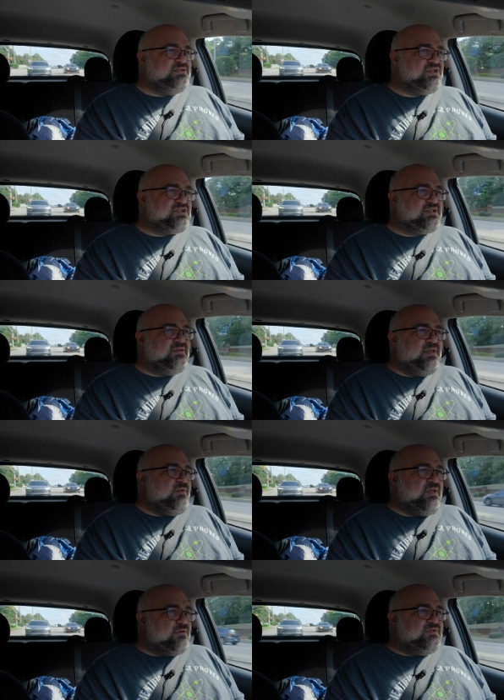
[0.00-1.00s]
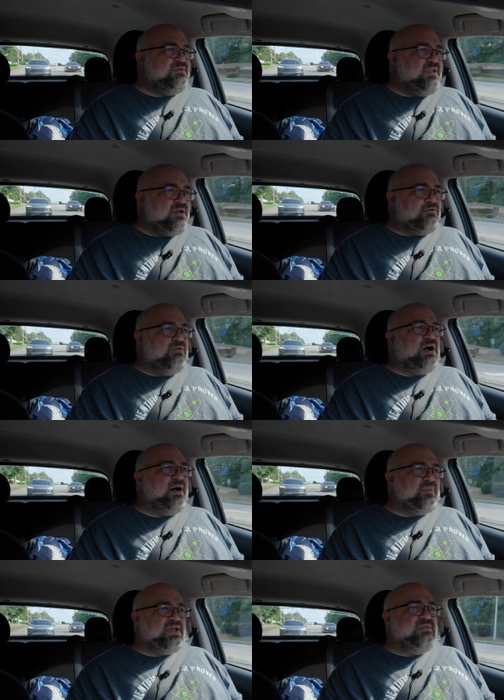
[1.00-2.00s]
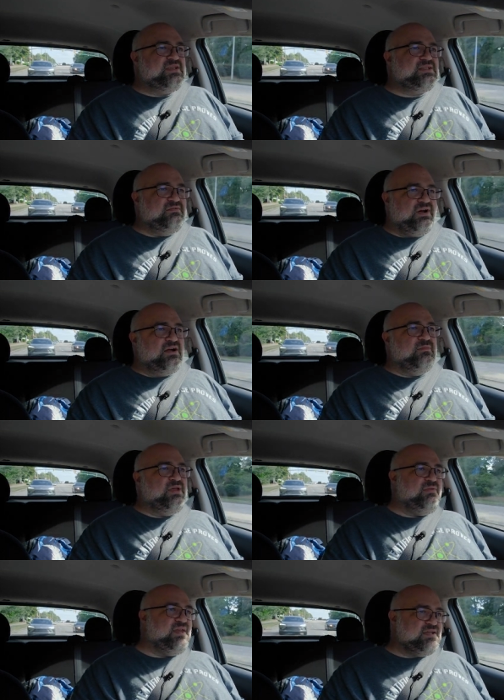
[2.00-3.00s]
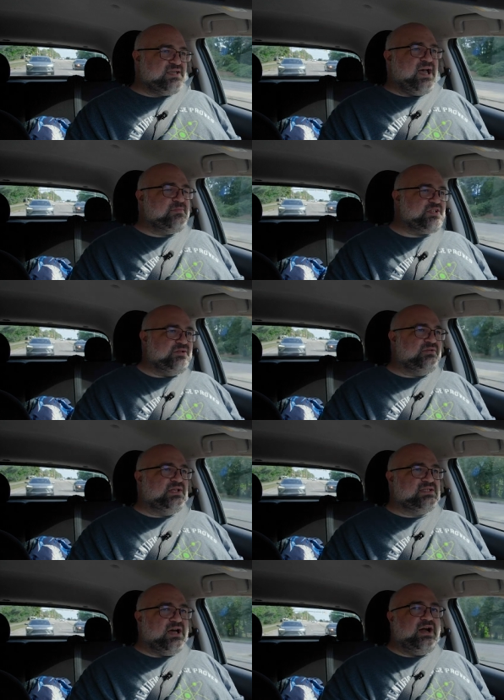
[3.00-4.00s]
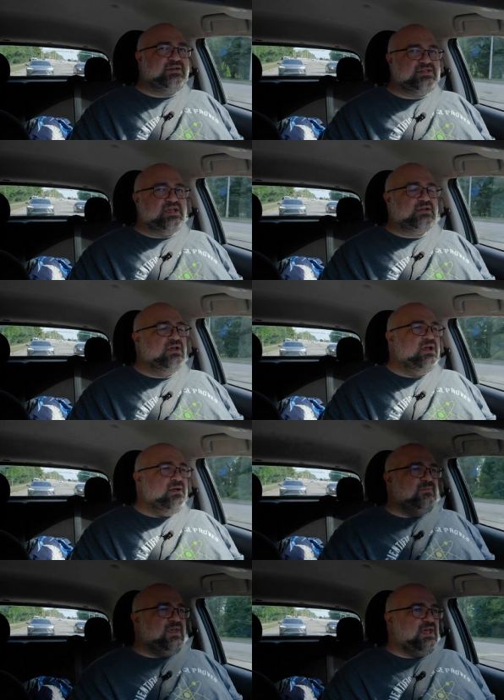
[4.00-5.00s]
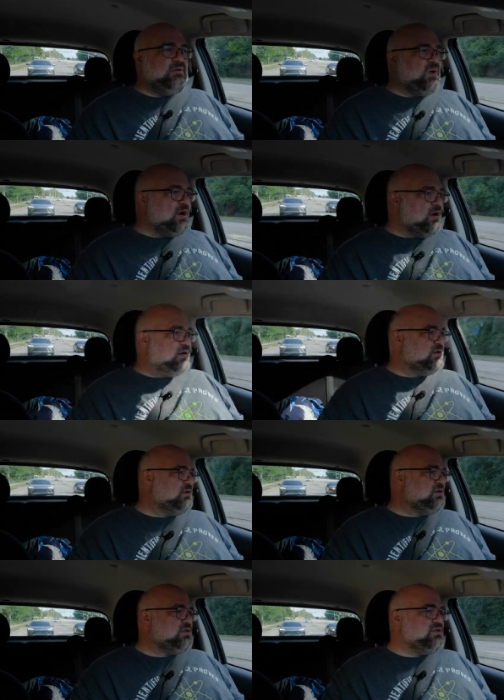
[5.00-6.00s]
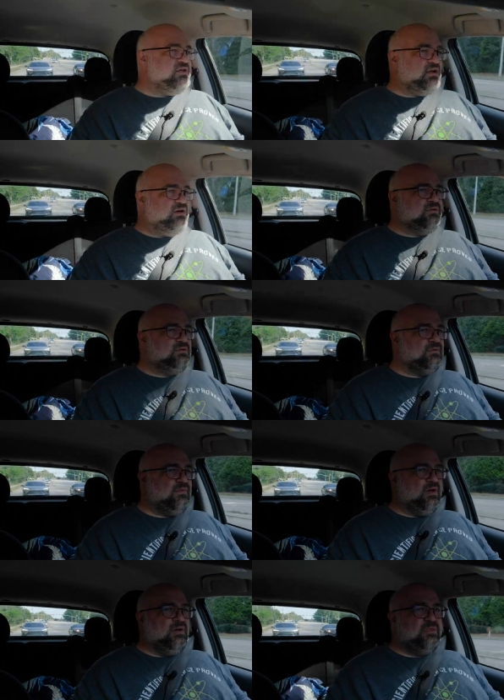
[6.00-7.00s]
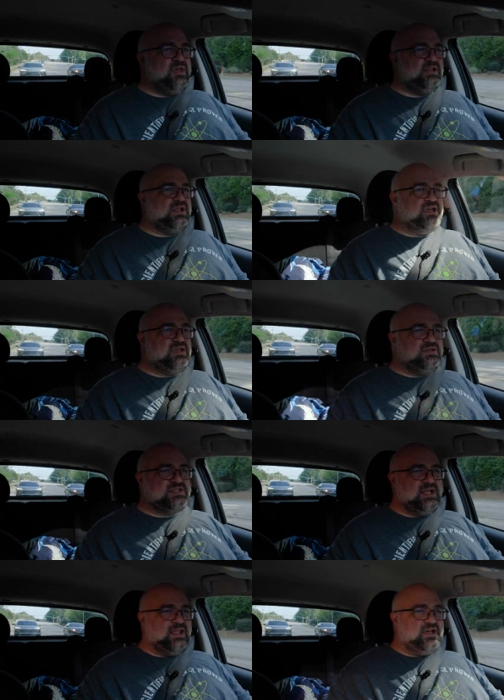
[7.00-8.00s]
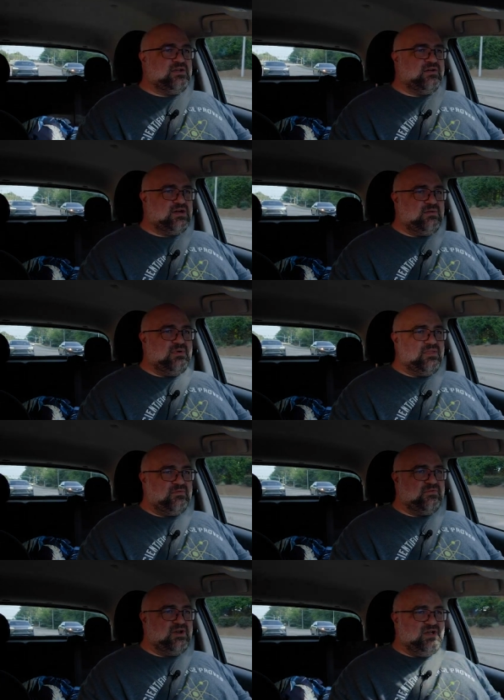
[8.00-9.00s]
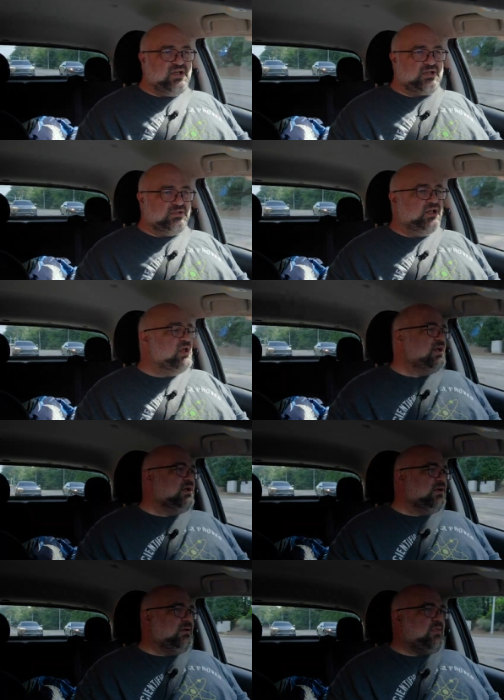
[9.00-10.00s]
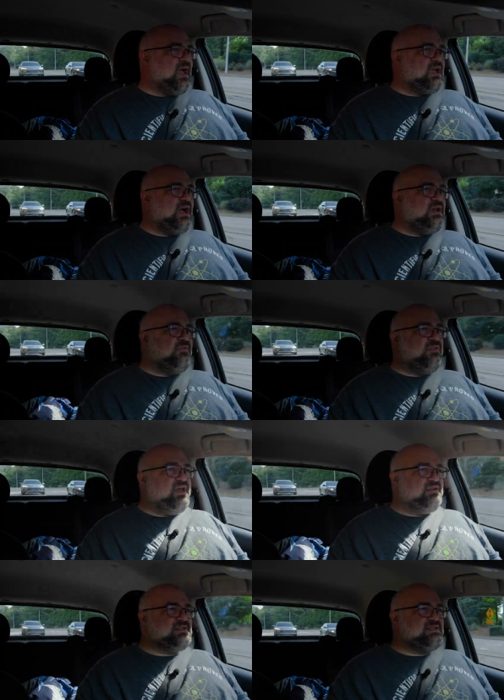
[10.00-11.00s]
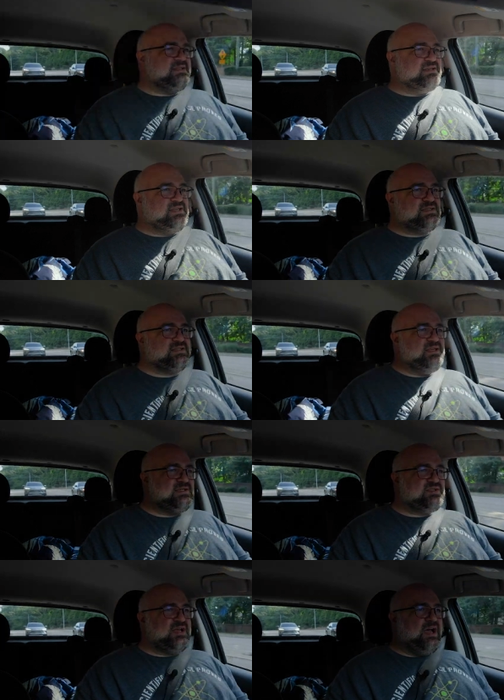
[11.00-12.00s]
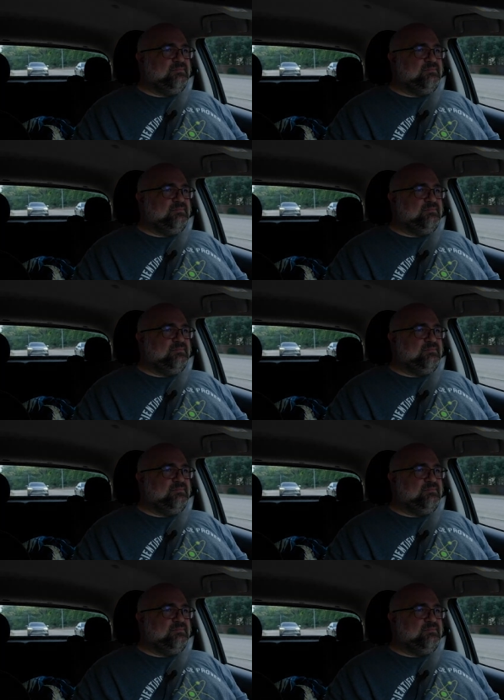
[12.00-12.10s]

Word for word: just they grew up in this environment that is absolutely toxic, that where, you know, the whole thing like you'd sell out your grandmother for a nickel, that kind of thing. There's this